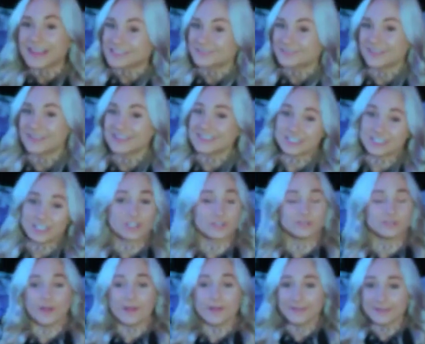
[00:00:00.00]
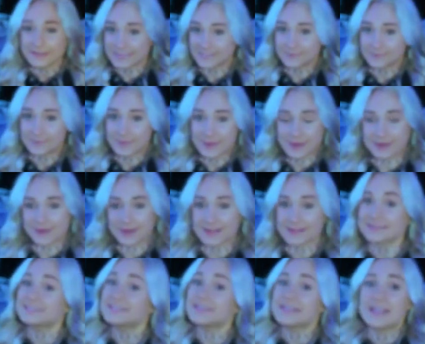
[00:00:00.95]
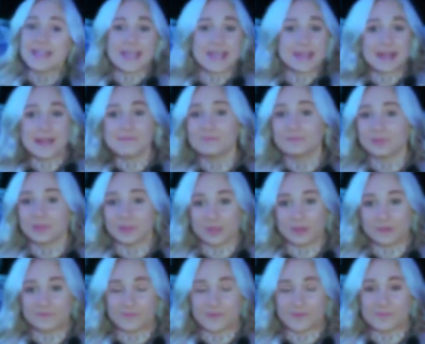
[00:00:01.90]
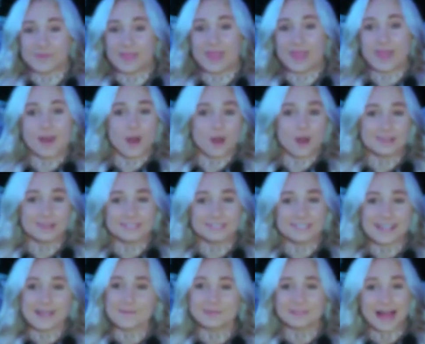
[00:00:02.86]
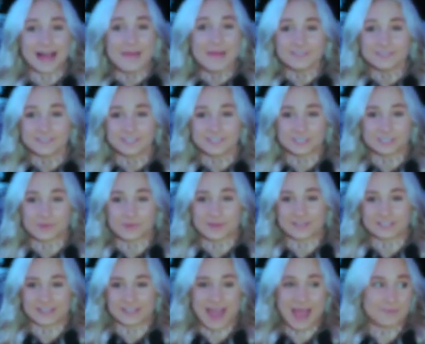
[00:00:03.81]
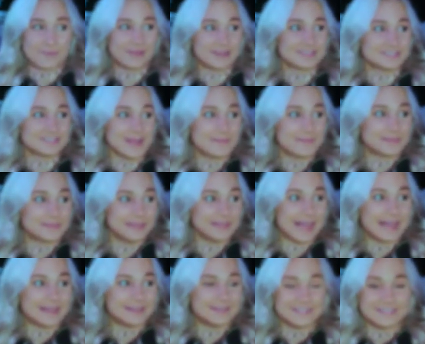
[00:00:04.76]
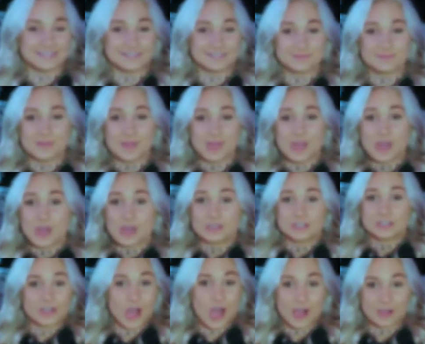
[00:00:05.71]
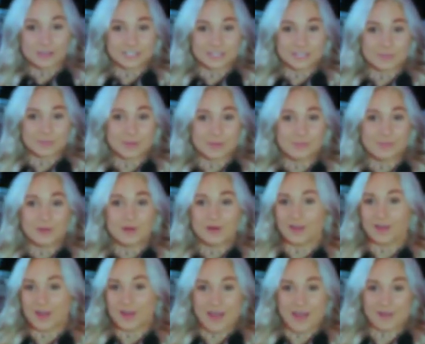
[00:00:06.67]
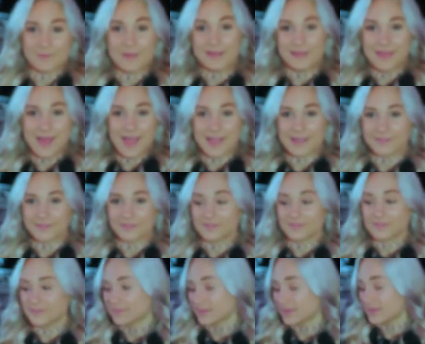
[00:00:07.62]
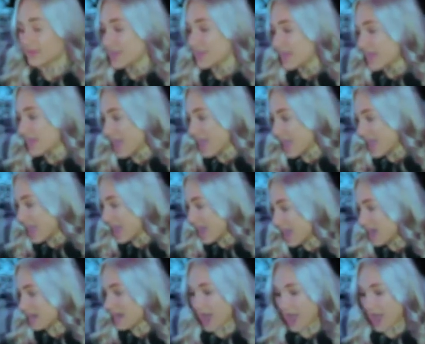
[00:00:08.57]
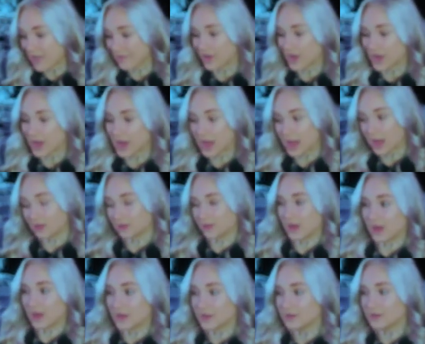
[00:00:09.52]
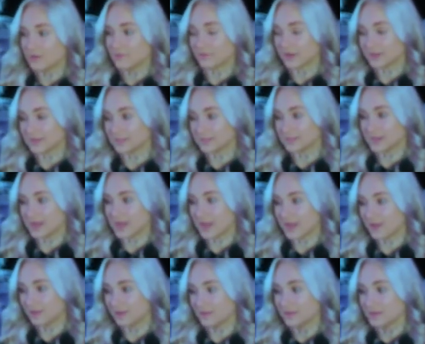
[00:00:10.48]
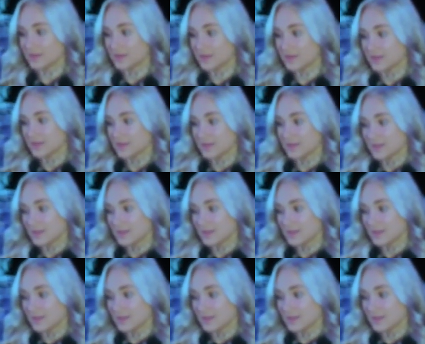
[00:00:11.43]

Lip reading: But guess what? It's a growing experience, and I've learned from it. And honestly, I'm glad this situation happened because I'm glad these toxic people are out of my life. And I've got a lot of new friends now.